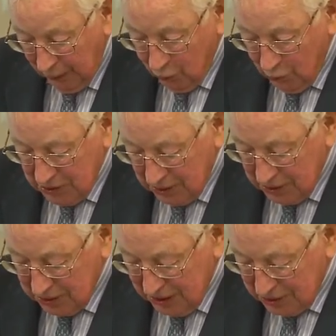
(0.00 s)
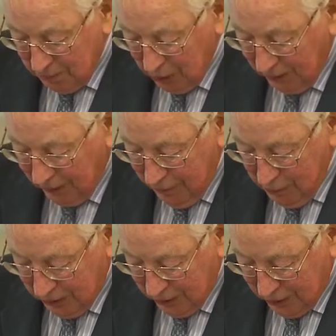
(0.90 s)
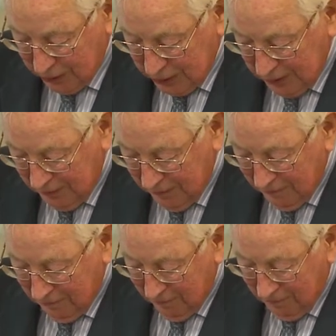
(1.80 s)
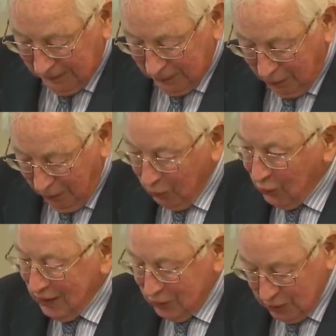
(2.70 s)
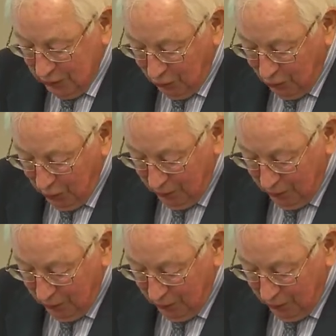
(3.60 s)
risk assessment committees that operates in all the